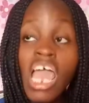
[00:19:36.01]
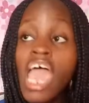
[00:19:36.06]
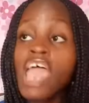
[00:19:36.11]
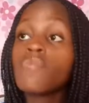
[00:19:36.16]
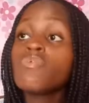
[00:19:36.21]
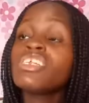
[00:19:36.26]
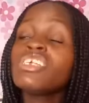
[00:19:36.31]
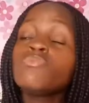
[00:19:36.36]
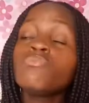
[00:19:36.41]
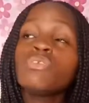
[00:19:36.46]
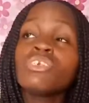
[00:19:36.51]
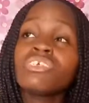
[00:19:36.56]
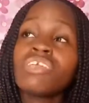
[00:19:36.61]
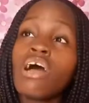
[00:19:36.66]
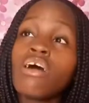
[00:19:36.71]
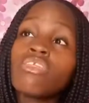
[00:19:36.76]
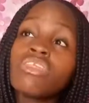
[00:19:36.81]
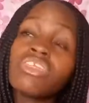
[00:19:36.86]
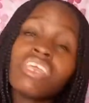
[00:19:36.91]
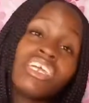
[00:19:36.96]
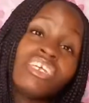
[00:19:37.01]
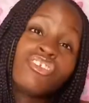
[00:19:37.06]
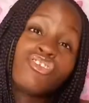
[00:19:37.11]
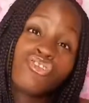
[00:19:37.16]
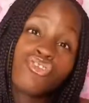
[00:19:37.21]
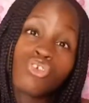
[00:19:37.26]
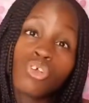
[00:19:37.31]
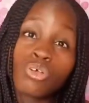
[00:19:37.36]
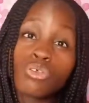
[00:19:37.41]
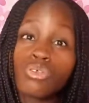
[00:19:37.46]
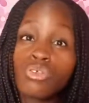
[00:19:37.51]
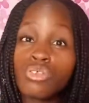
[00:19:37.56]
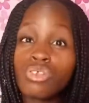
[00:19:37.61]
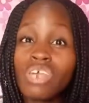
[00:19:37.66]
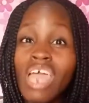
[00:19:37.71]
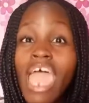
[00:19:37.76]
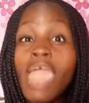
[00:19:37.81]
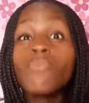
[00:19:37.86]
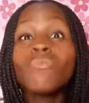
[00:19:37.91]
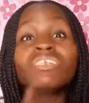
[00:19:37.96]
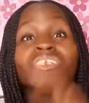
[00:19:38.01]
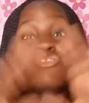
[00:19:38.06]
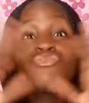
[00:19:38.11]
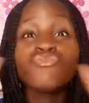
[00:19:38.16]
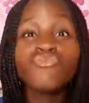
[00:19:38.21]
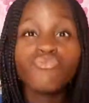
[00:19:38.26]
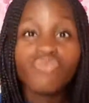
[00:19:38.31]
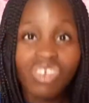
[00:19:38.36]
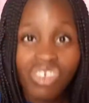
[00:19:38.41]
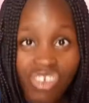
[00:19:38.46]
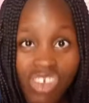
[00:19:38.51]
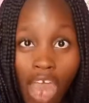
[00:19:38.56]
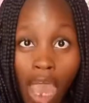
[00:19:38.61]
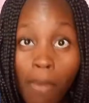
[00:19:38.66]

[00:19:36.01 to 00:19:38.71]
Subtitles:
Everybody's putting out things, just everybody's rich,